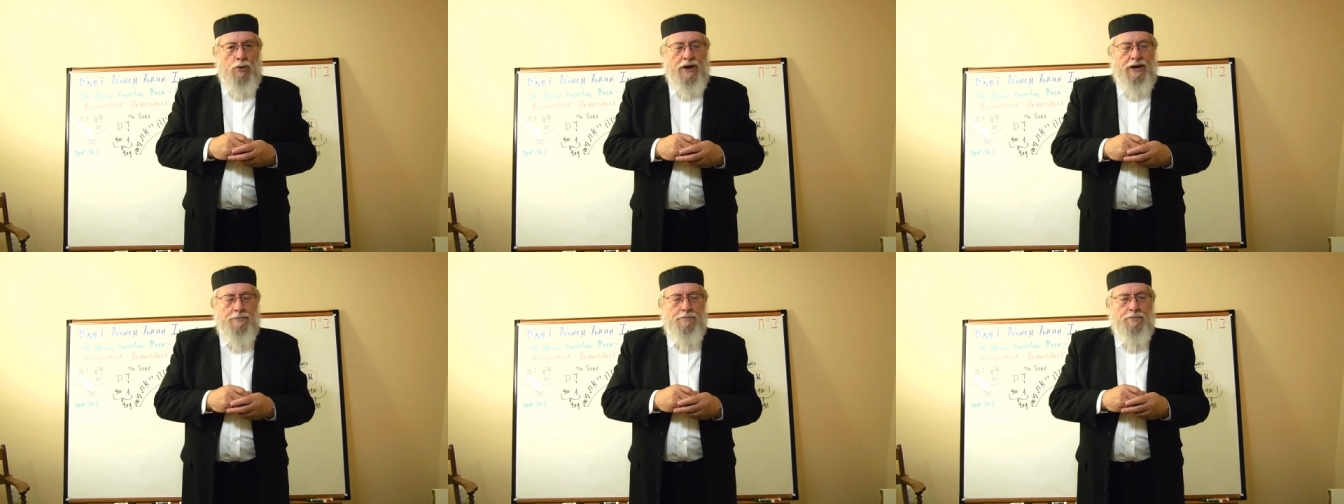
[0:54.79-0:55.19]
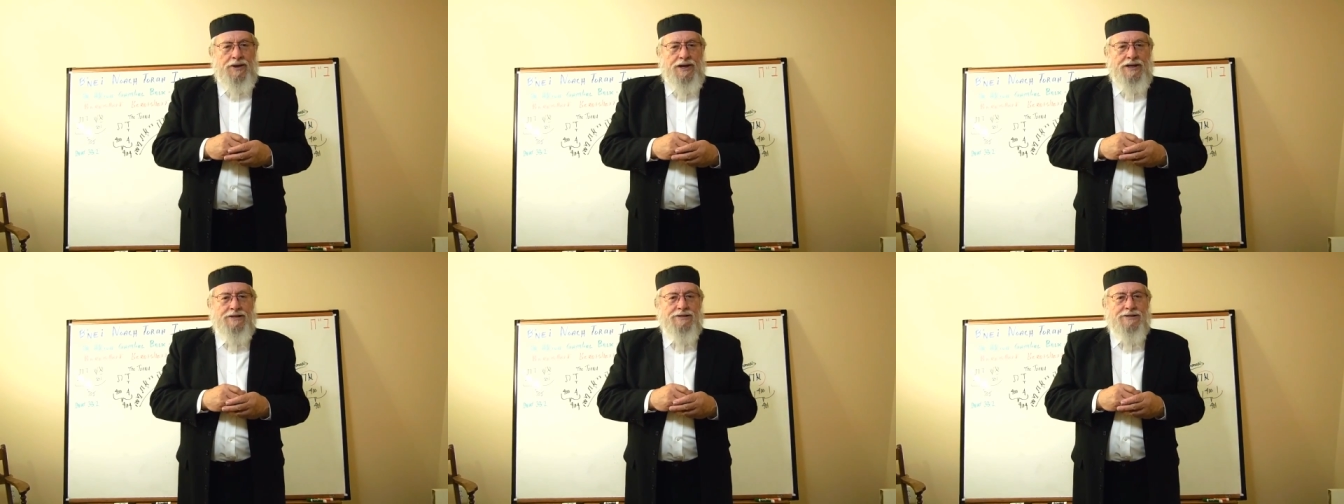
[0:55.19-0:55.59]
We
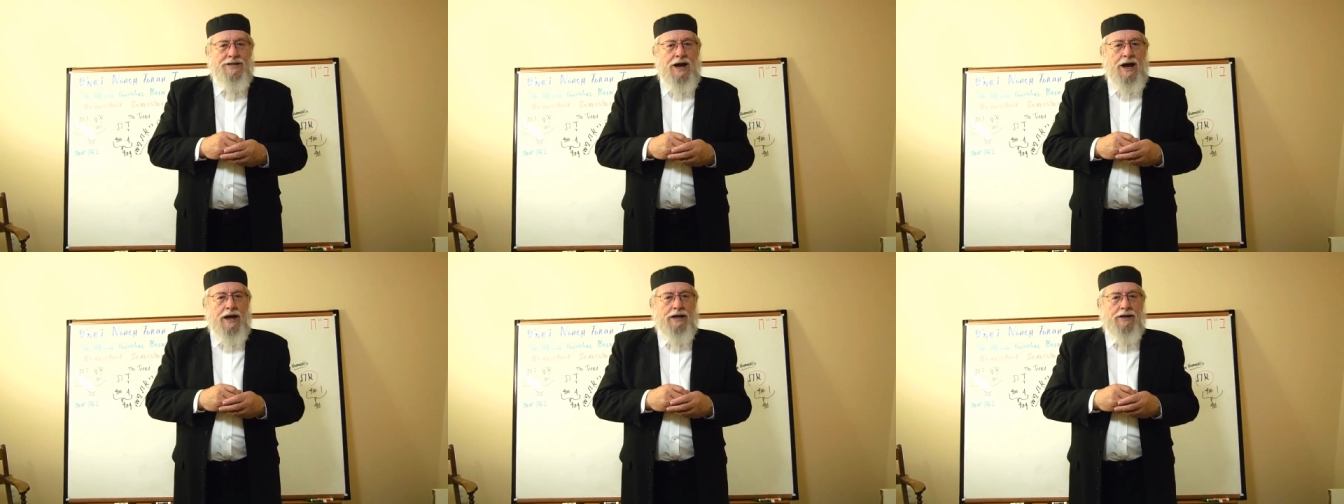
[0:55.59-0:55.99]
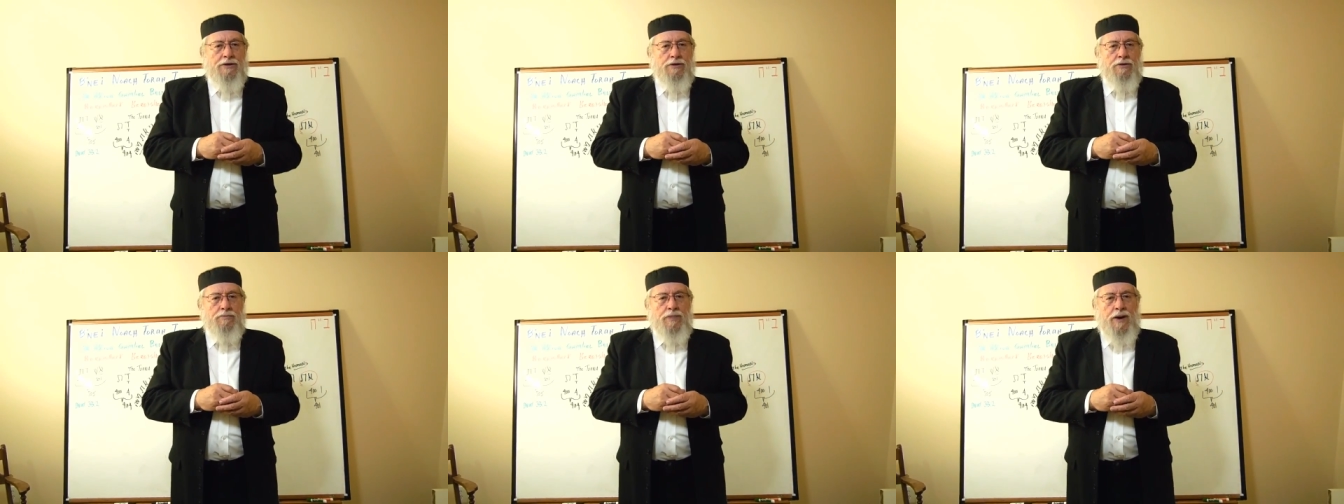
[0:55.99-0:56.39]
complete the
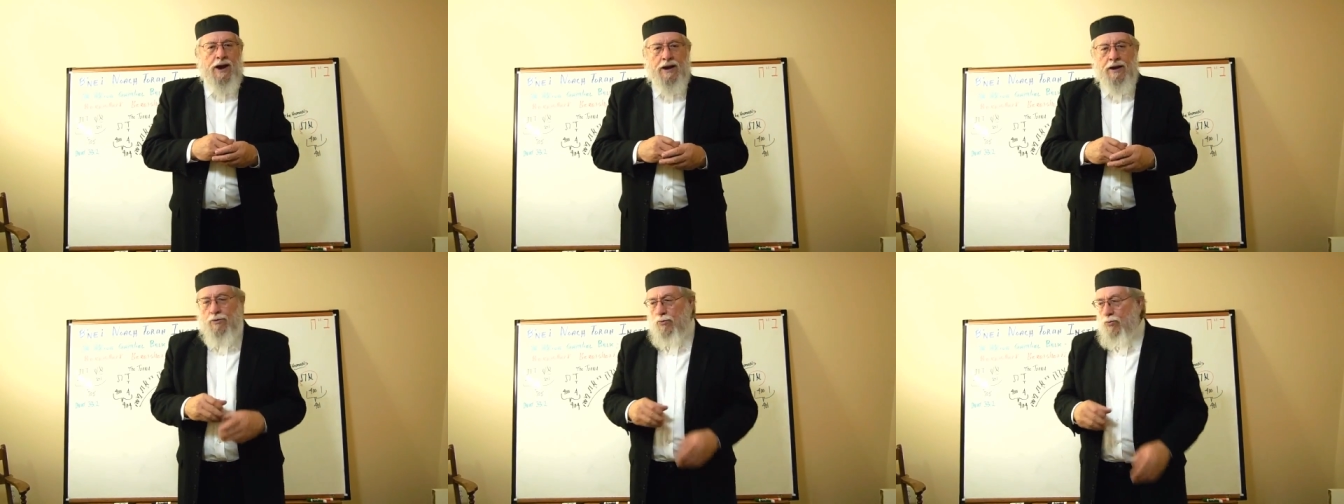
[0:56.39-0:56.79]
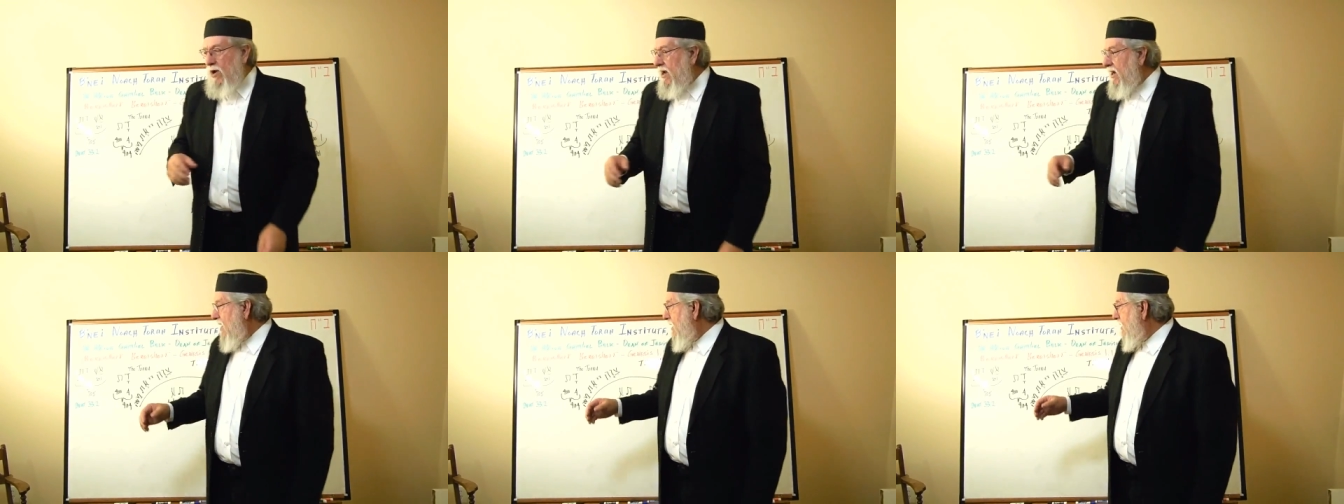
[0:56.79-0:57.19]
cycle by
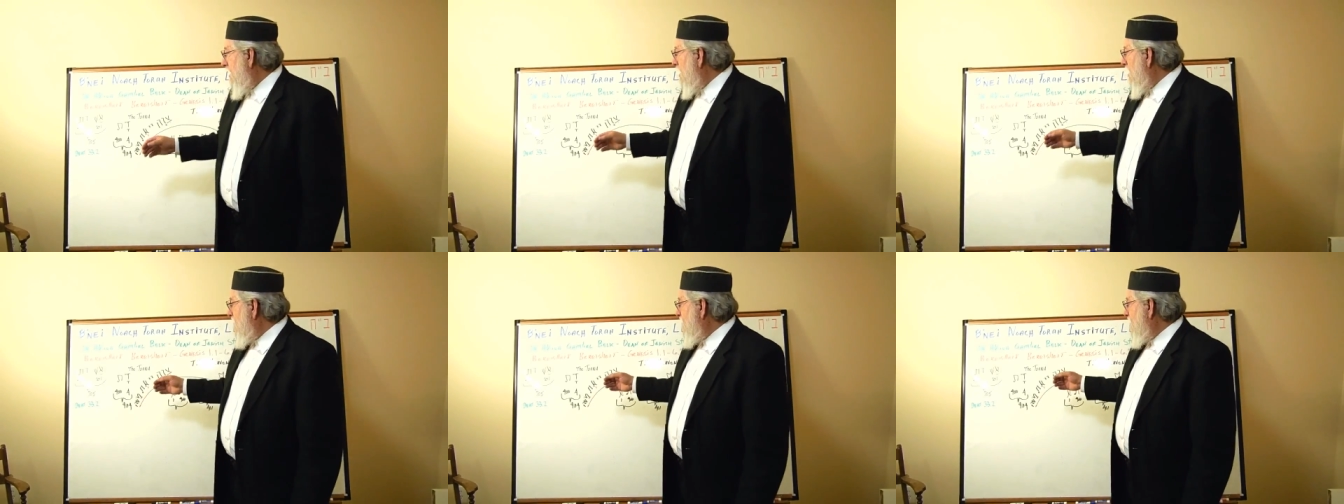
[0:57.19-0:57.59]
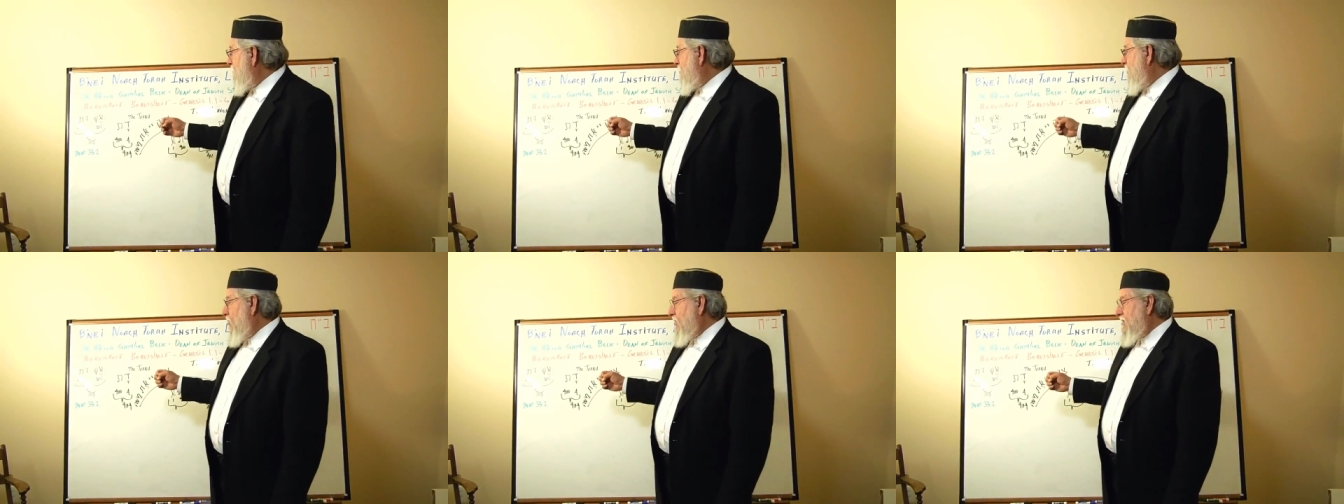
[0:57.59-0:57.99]
reading
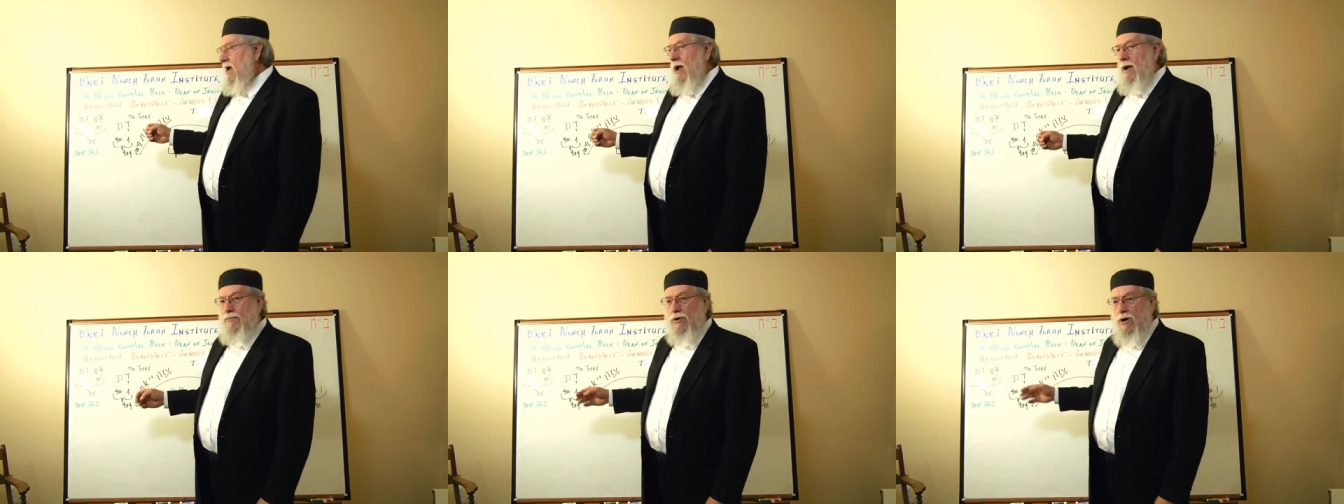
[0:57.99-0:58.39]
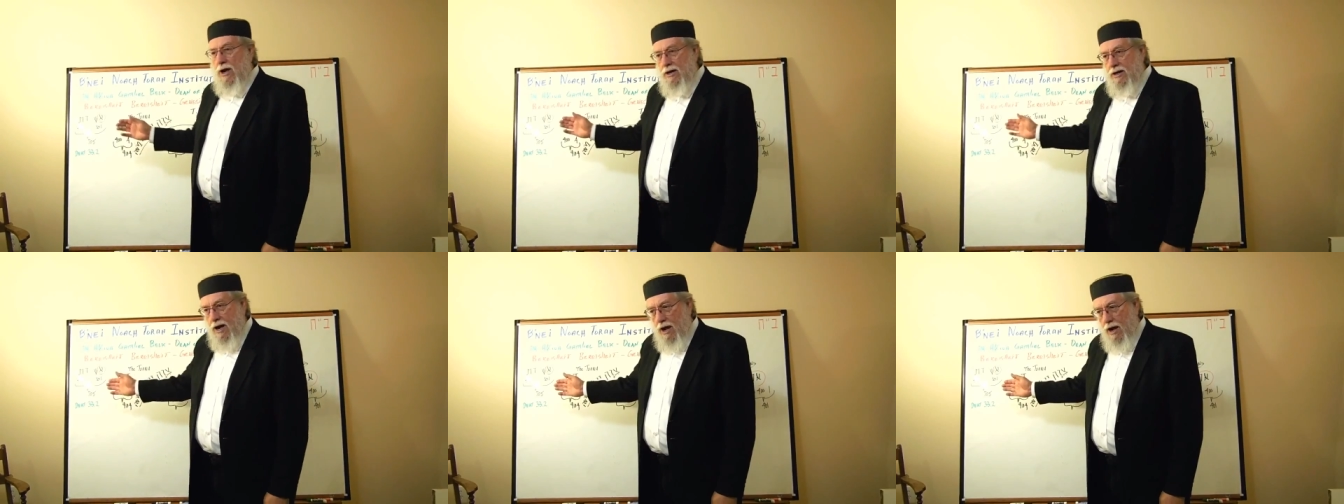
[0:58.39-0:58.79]
V'zot
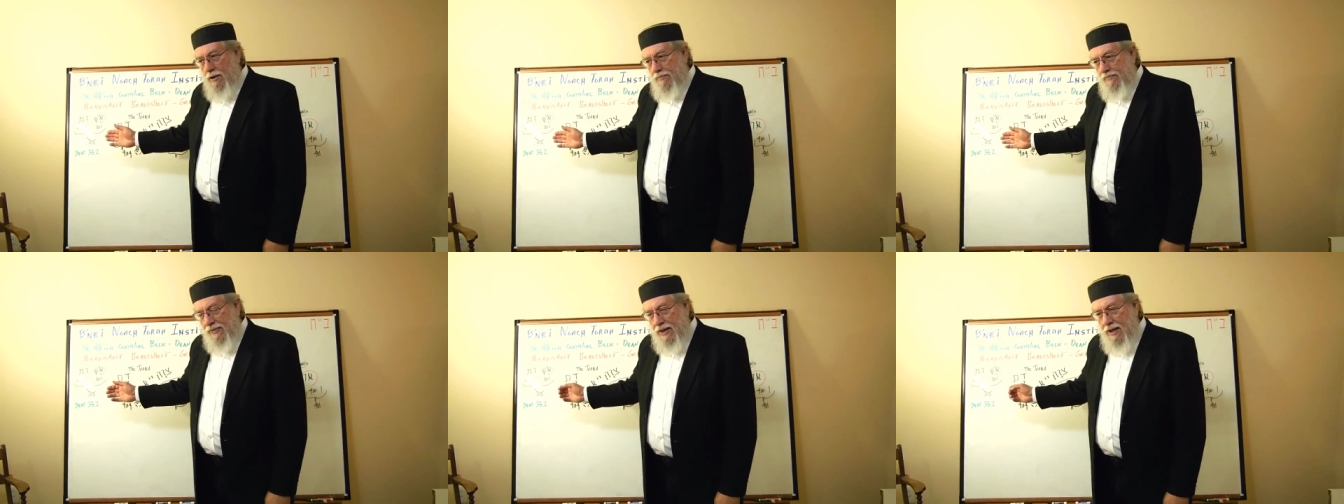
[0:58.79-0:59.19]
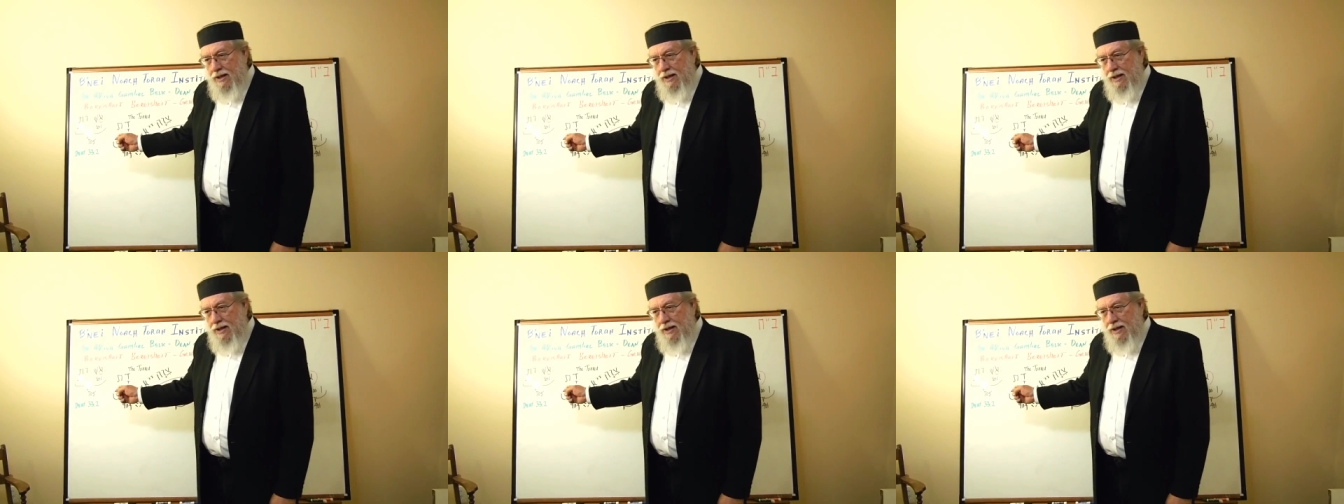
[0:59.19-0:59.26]
HaBerakhah